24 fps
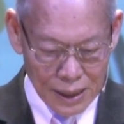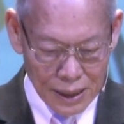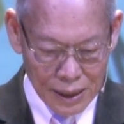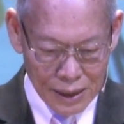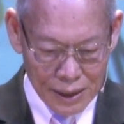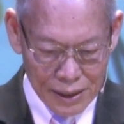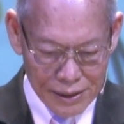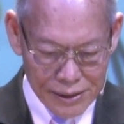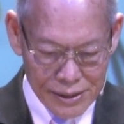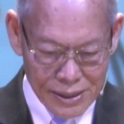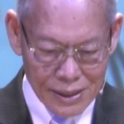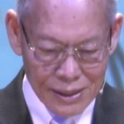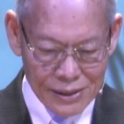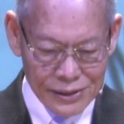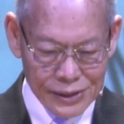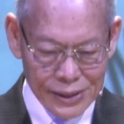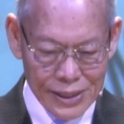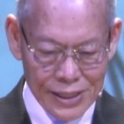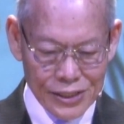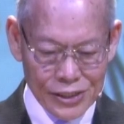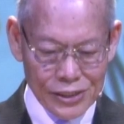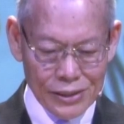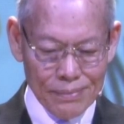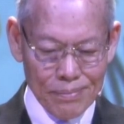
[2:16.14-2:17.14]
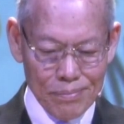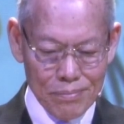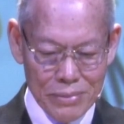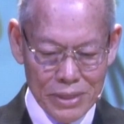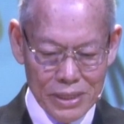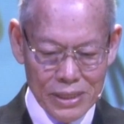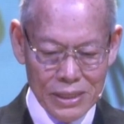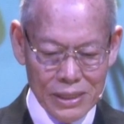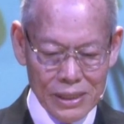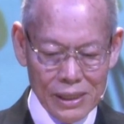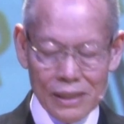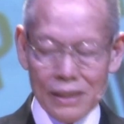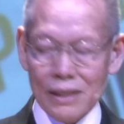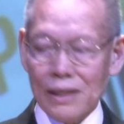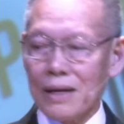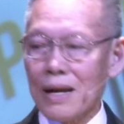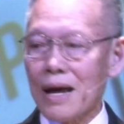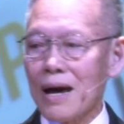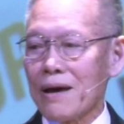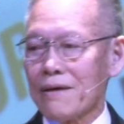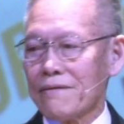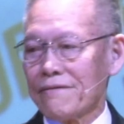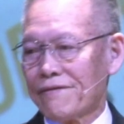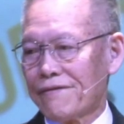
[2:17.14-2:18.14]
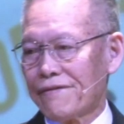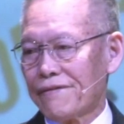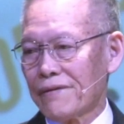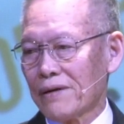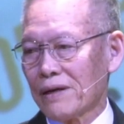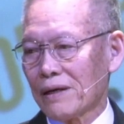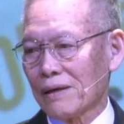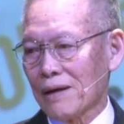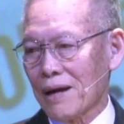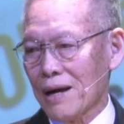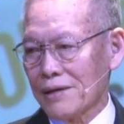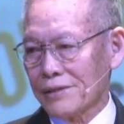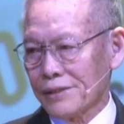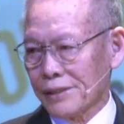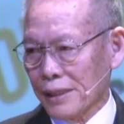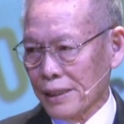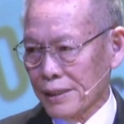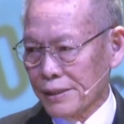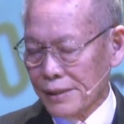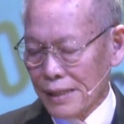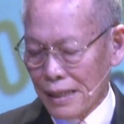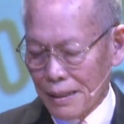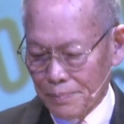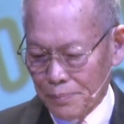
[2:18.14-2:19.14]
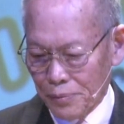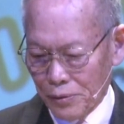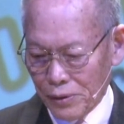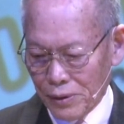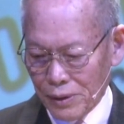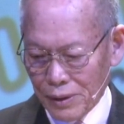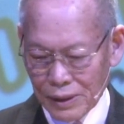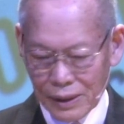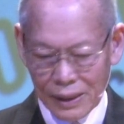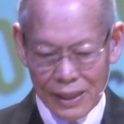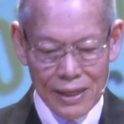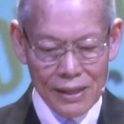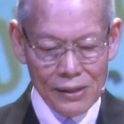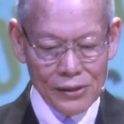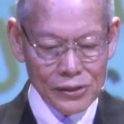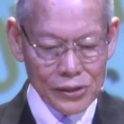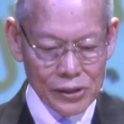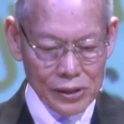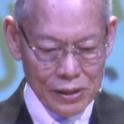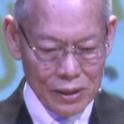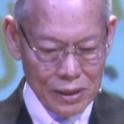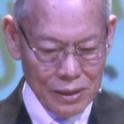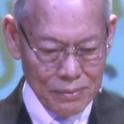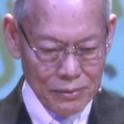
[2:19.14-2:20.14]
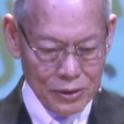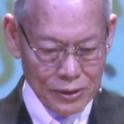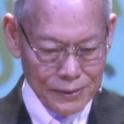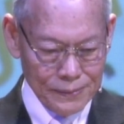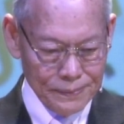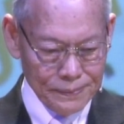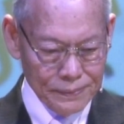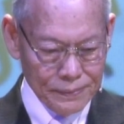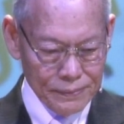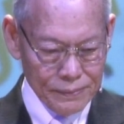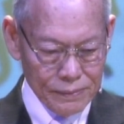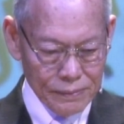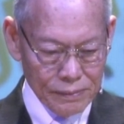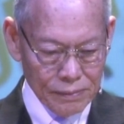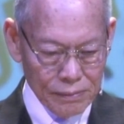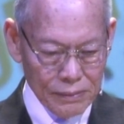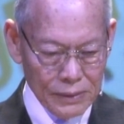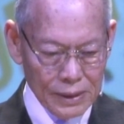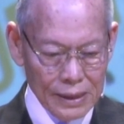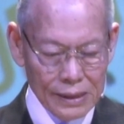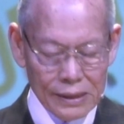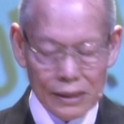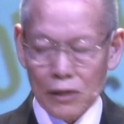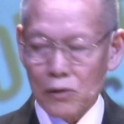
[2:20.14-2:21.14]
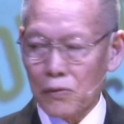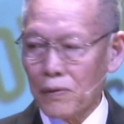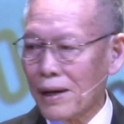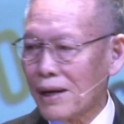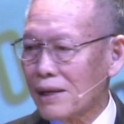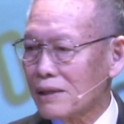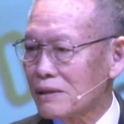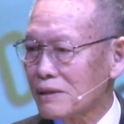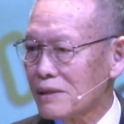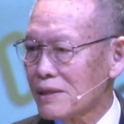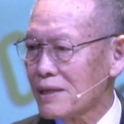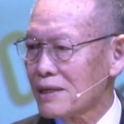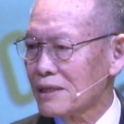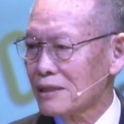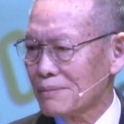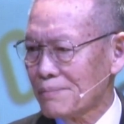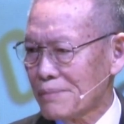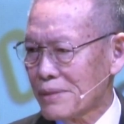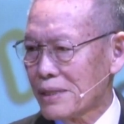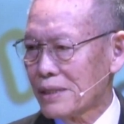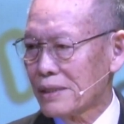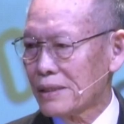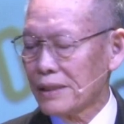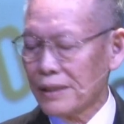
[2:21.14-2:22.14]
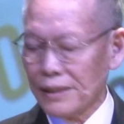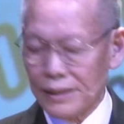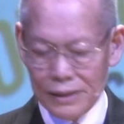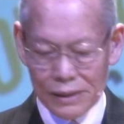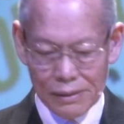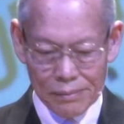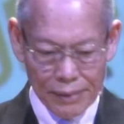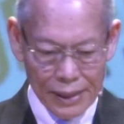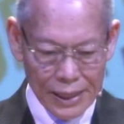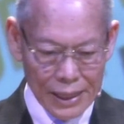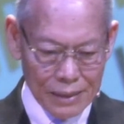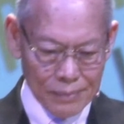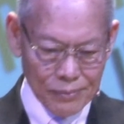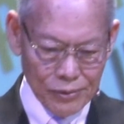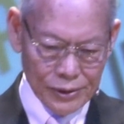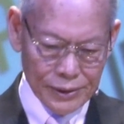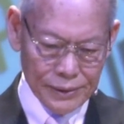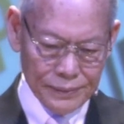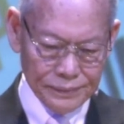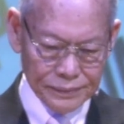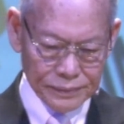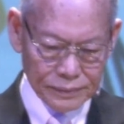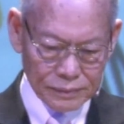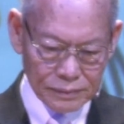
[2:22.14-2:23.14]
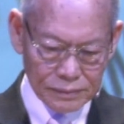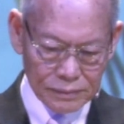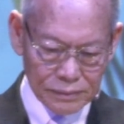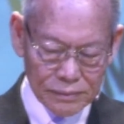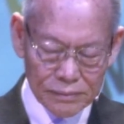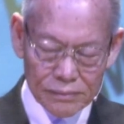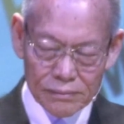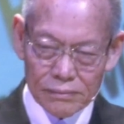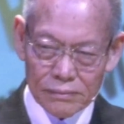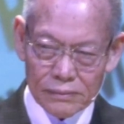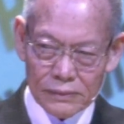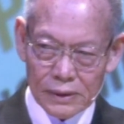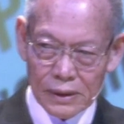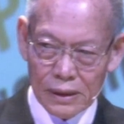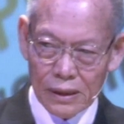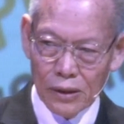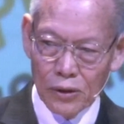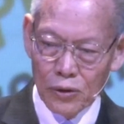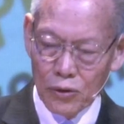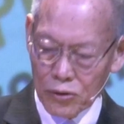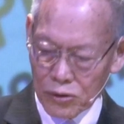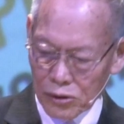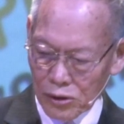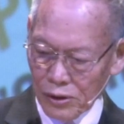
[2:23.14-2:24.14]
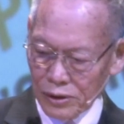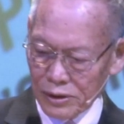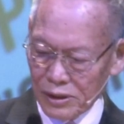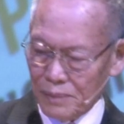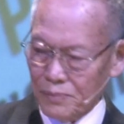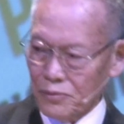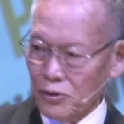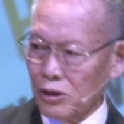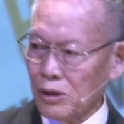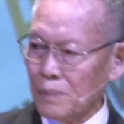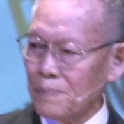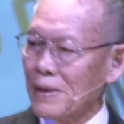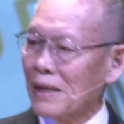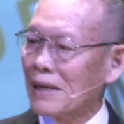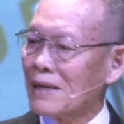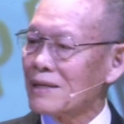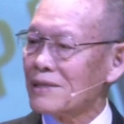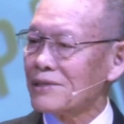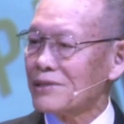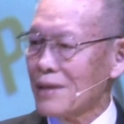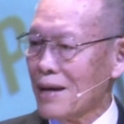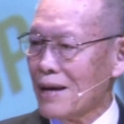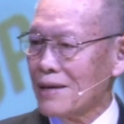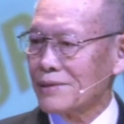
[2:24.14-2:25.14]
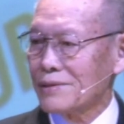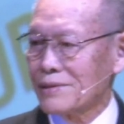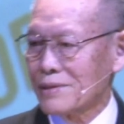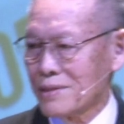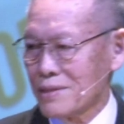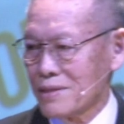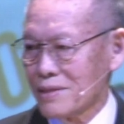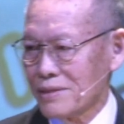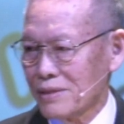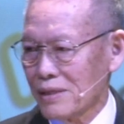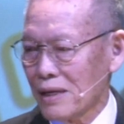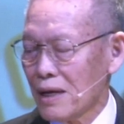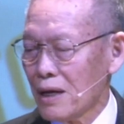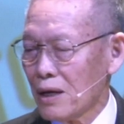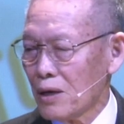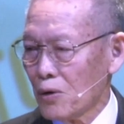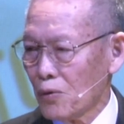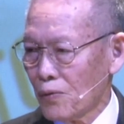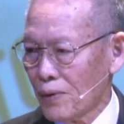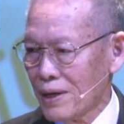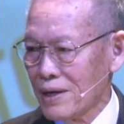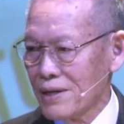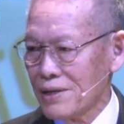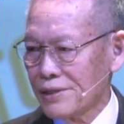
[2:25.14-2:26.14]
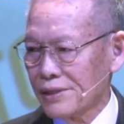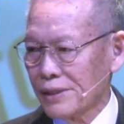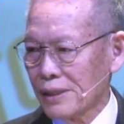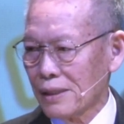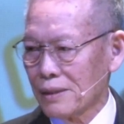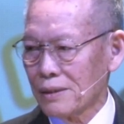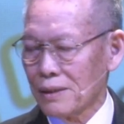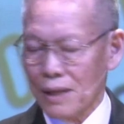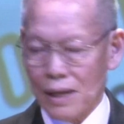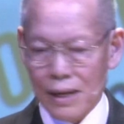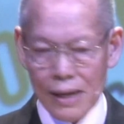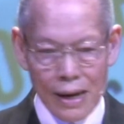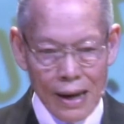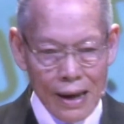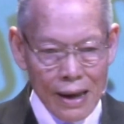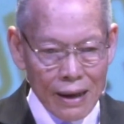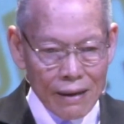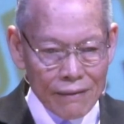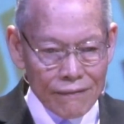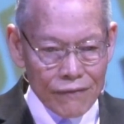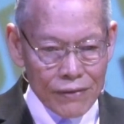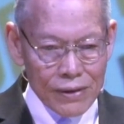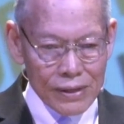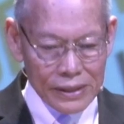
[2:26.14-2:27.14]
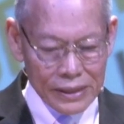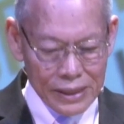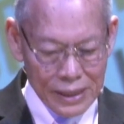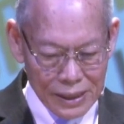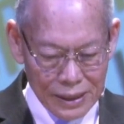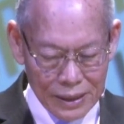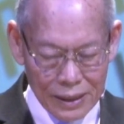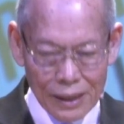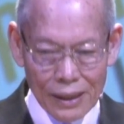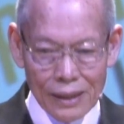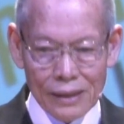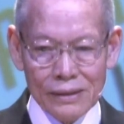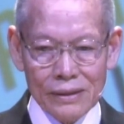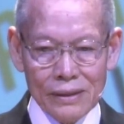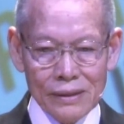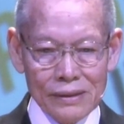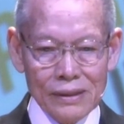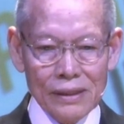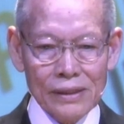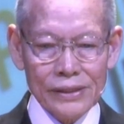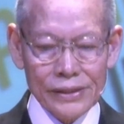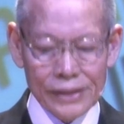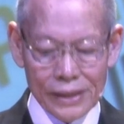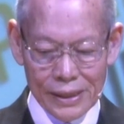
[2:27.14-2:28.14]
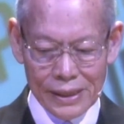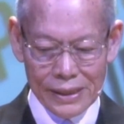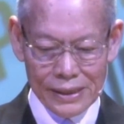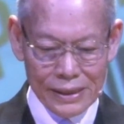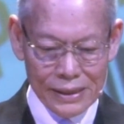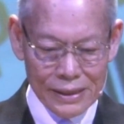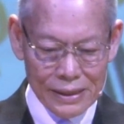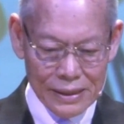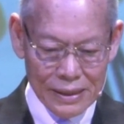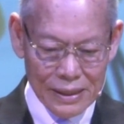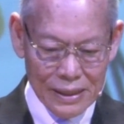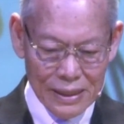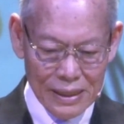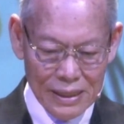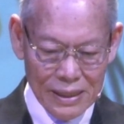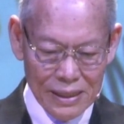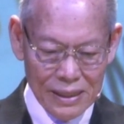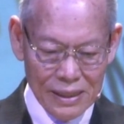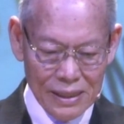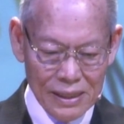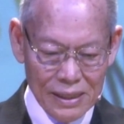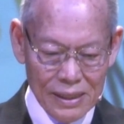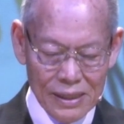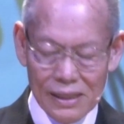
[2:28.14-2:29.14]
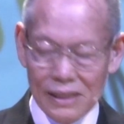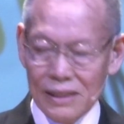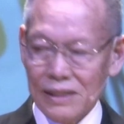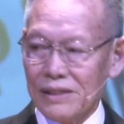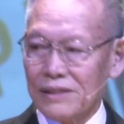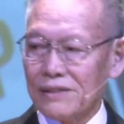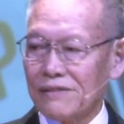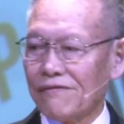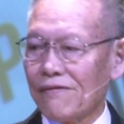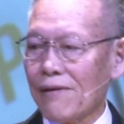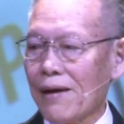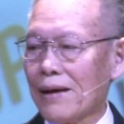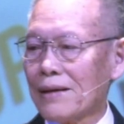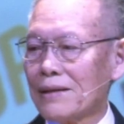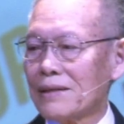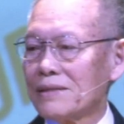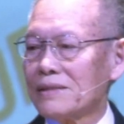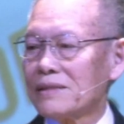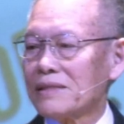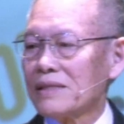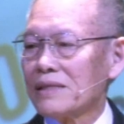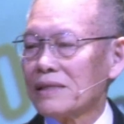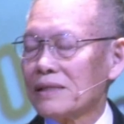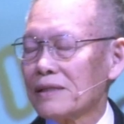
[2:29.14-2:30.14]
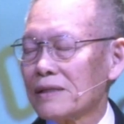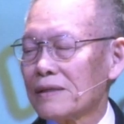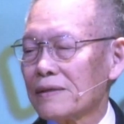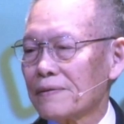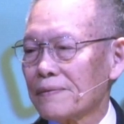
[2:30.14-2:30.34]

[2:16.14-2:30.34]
a real sense of meaning in life. Classic example, King Solomon, the wealthiest man in the Bible, who wrote the book of Ecclesiastes, where he said, everything under the sun is vanity.